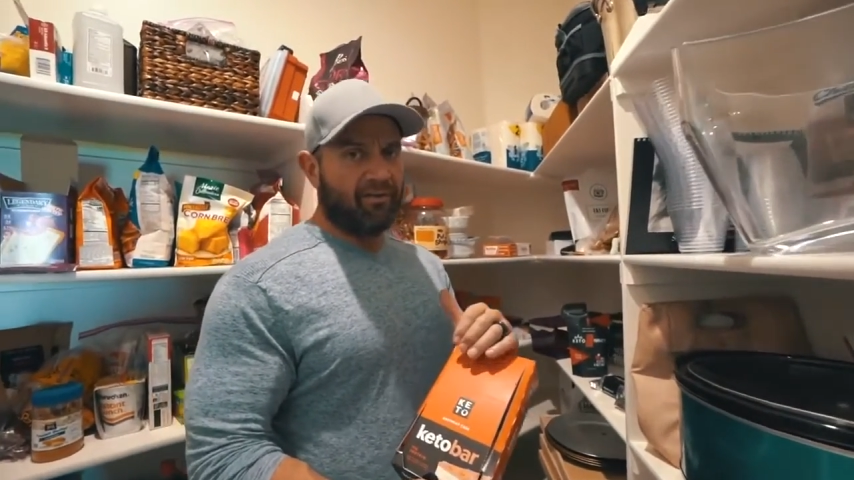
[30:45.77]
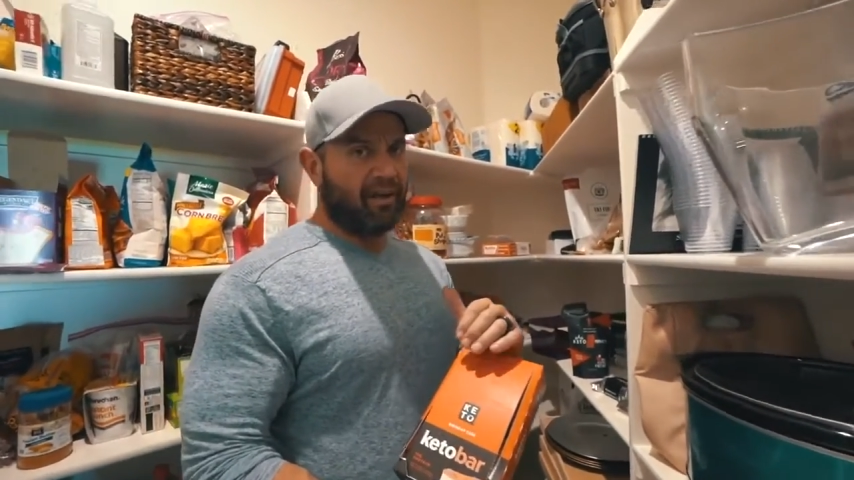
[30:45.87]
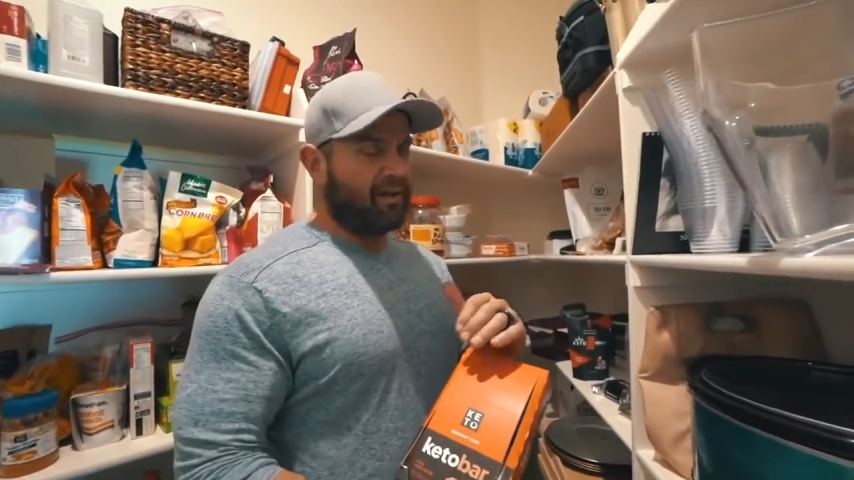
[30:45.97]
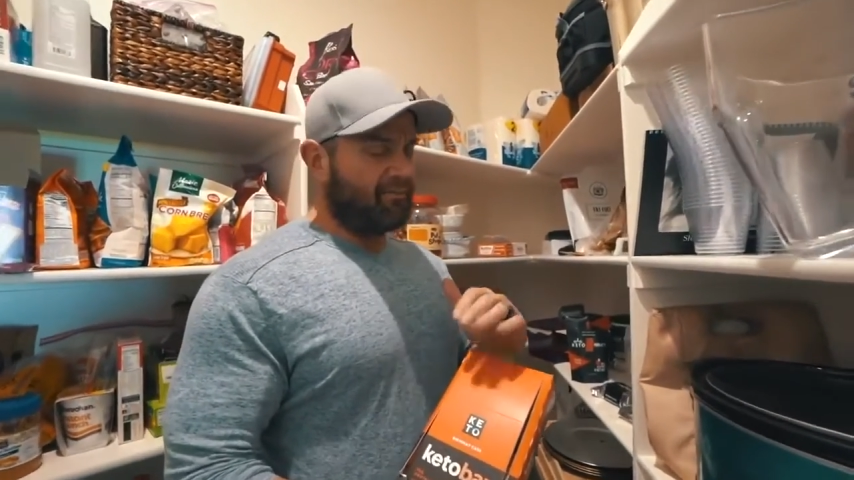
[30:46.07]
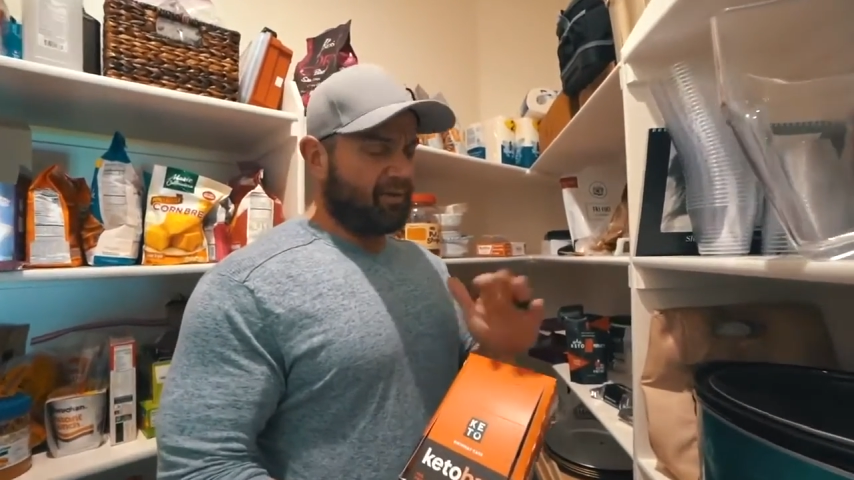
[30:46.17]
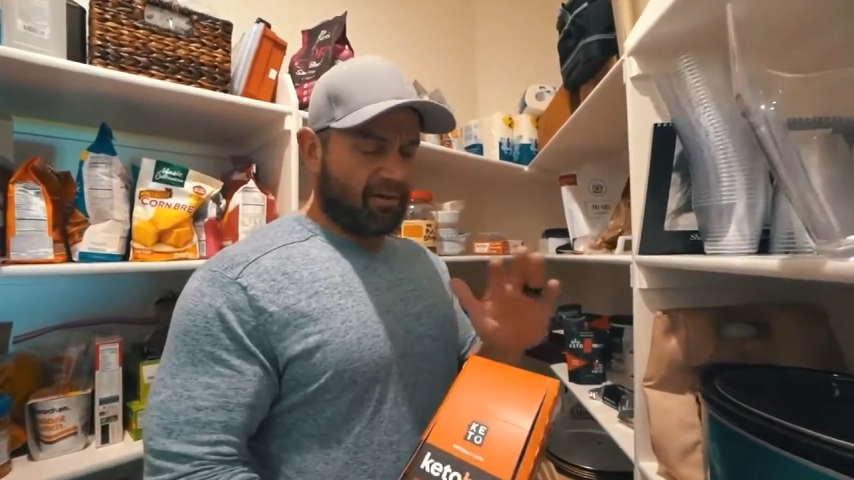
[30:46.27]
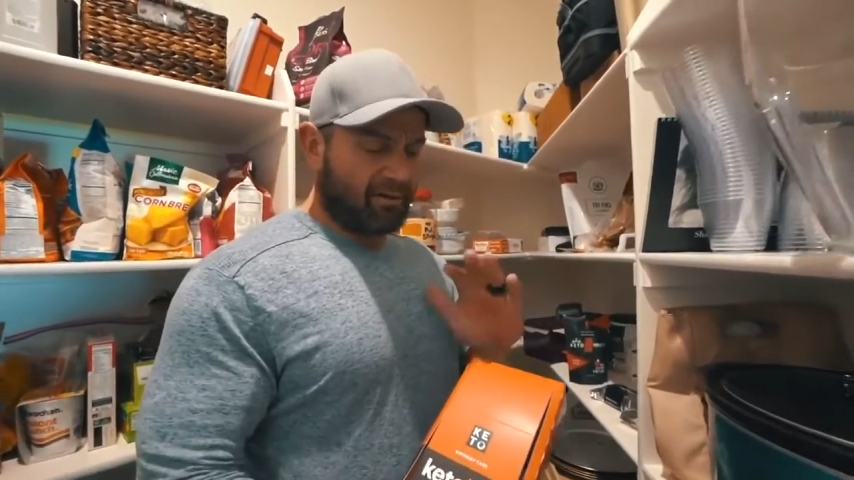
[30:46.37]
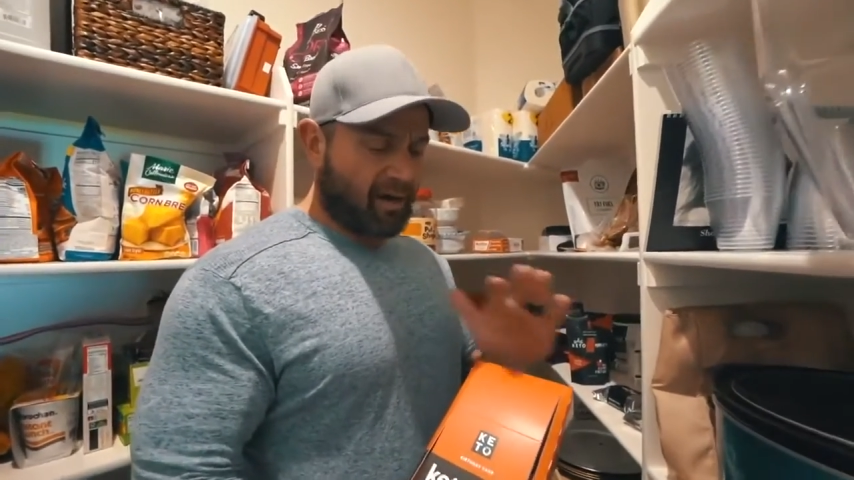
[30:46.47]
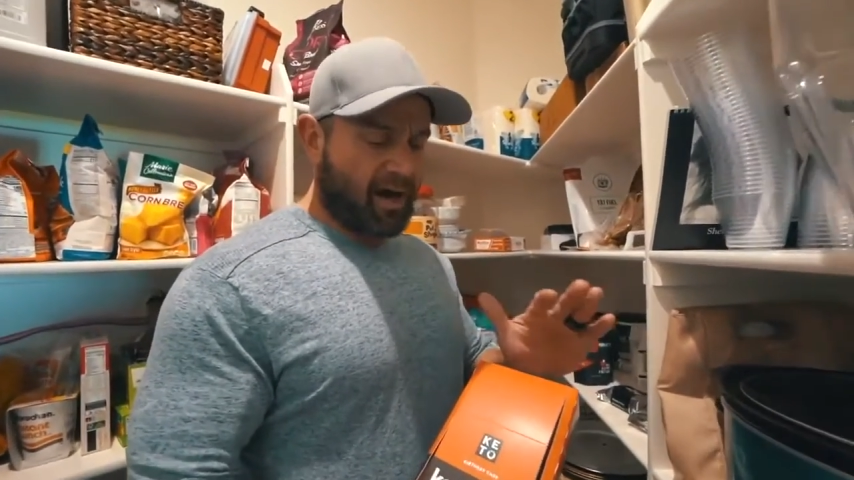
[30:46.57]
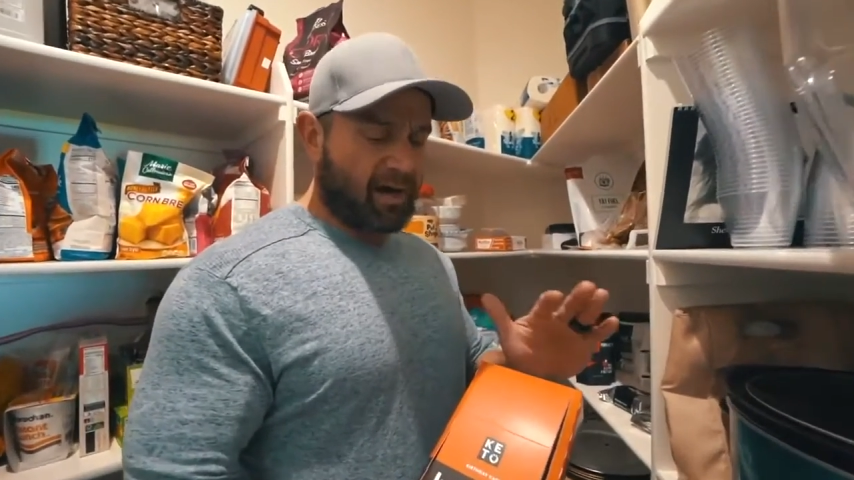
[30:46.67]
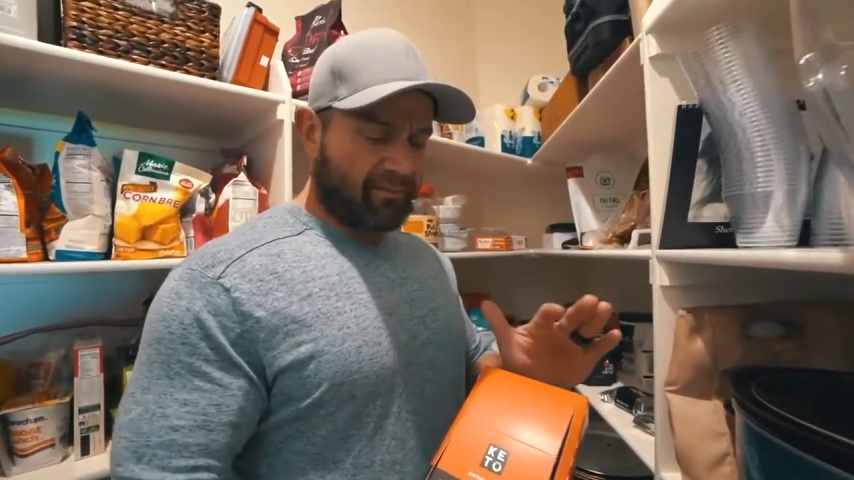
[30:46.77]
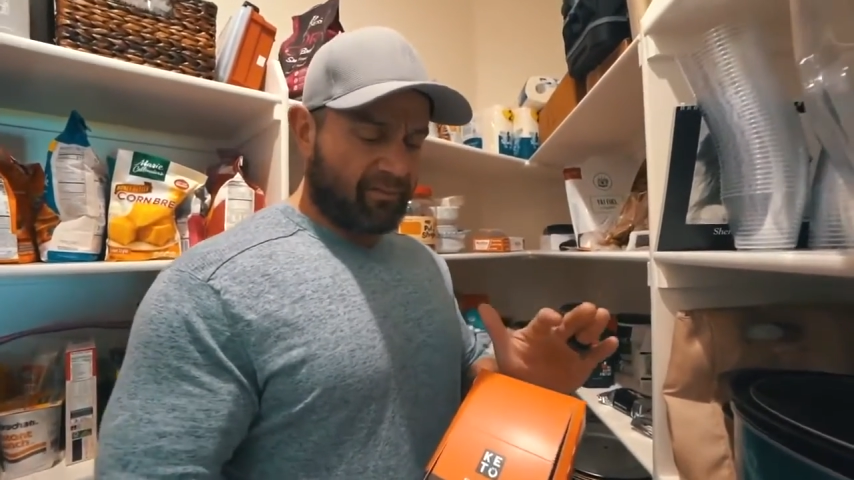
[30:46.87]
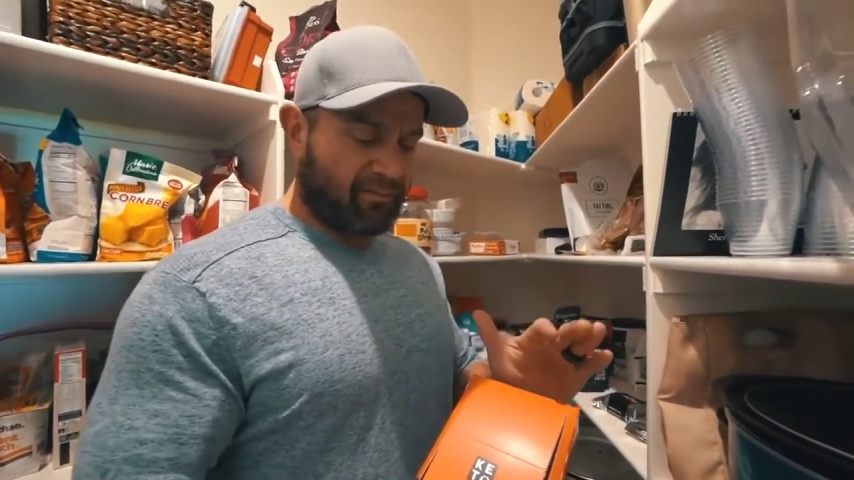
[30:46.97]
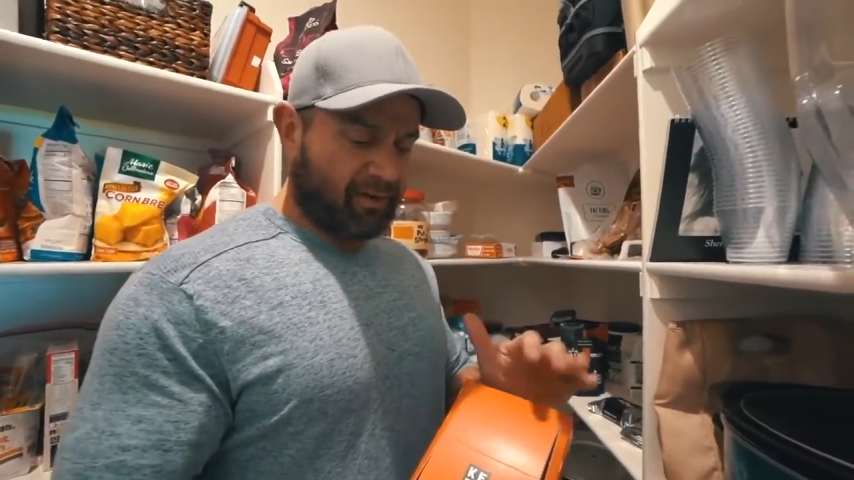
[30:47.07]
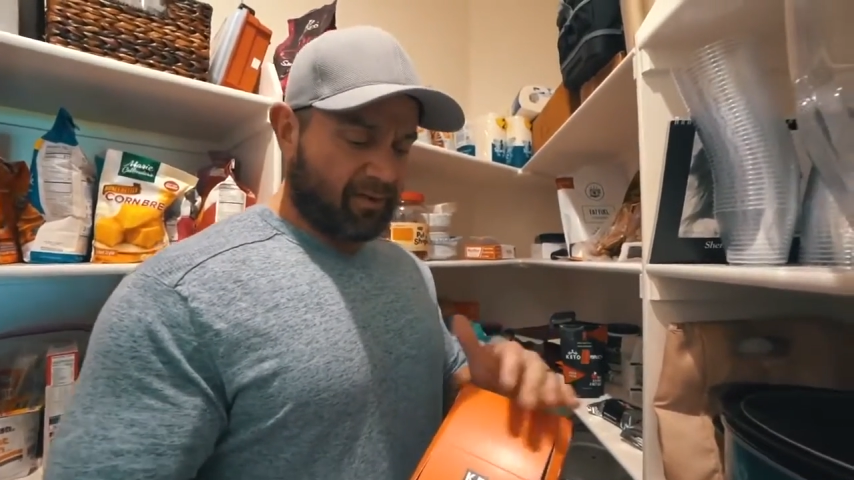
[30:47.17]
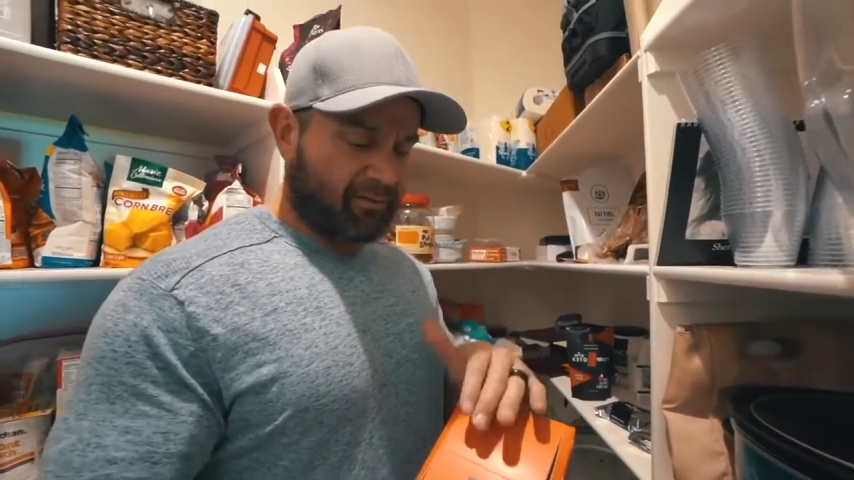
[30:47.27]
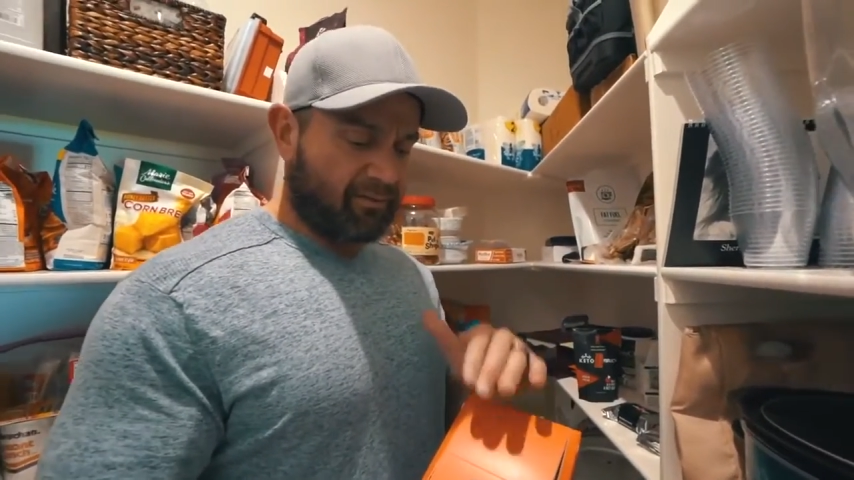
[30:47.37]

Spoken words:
They have a lot of different flavors.